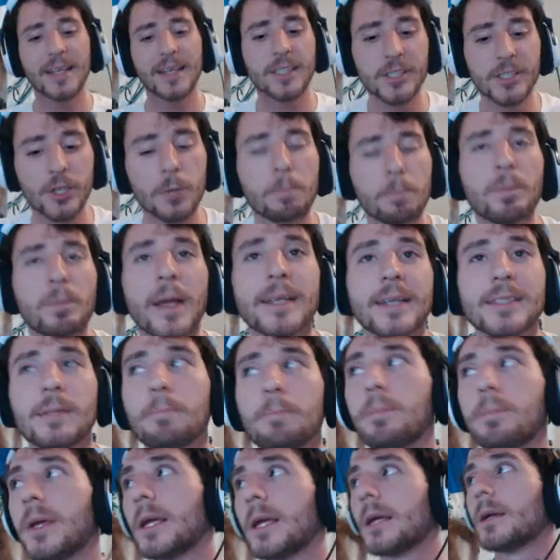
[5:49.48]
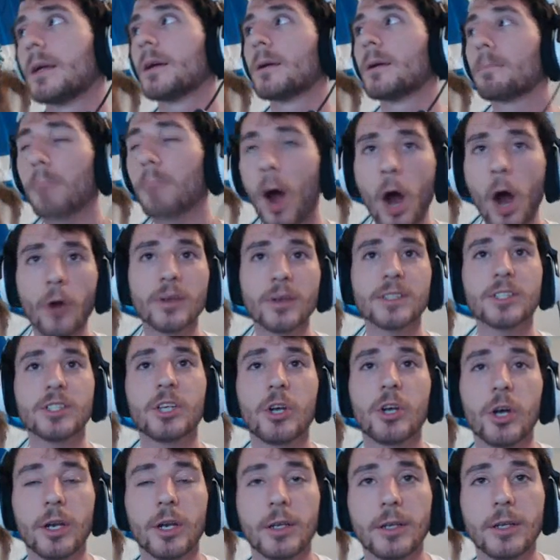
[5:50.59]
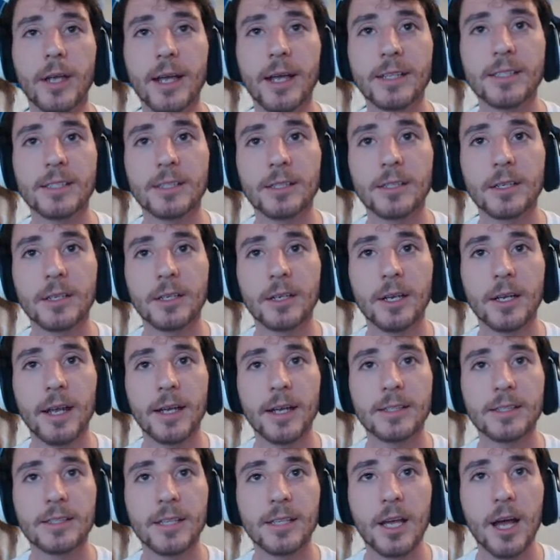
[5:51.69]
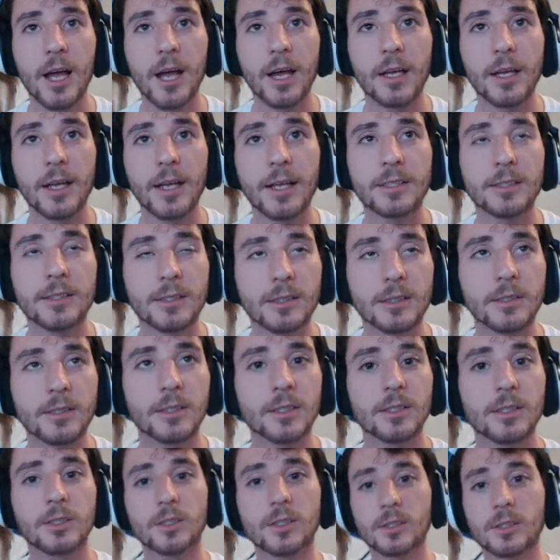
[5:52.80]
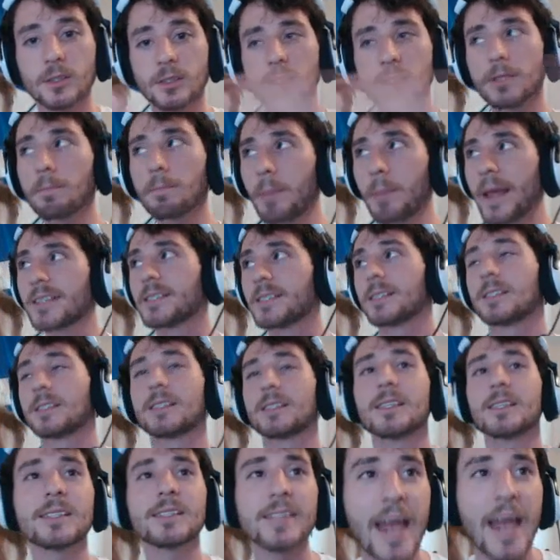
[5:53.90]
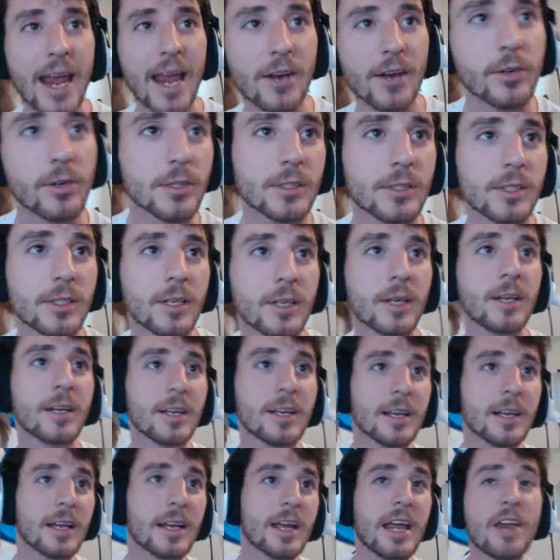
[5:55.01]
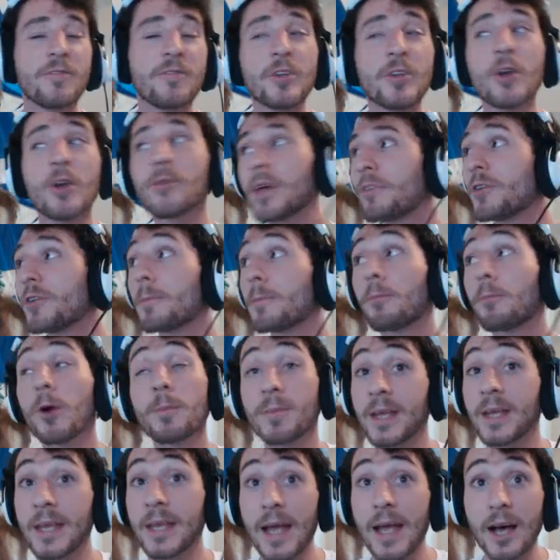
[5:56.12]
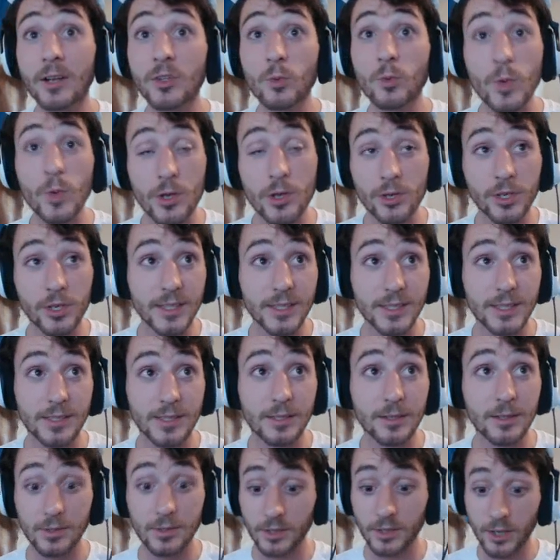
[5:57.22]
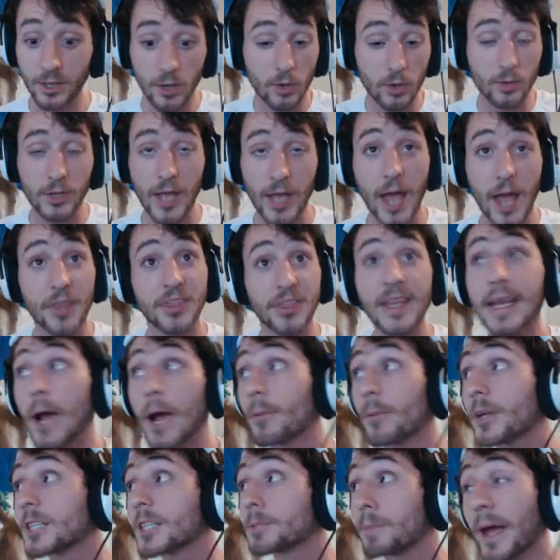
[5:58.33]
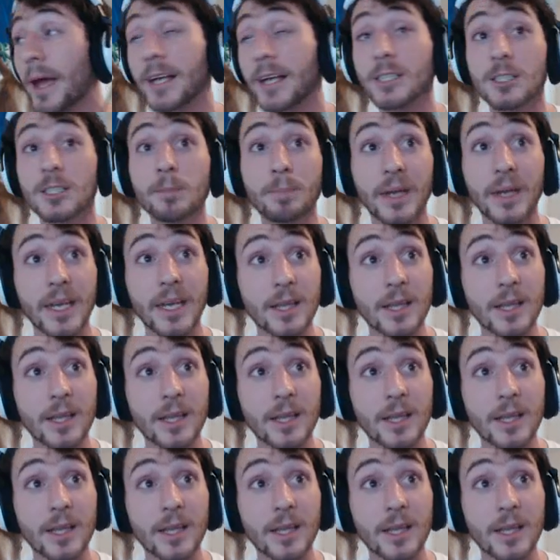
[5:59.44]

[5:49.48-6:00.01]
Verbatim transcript: good place to be. Par is good. It's the basics, it's the standards. And if you put me out in the wilderness to, you know, I think I would expect to be the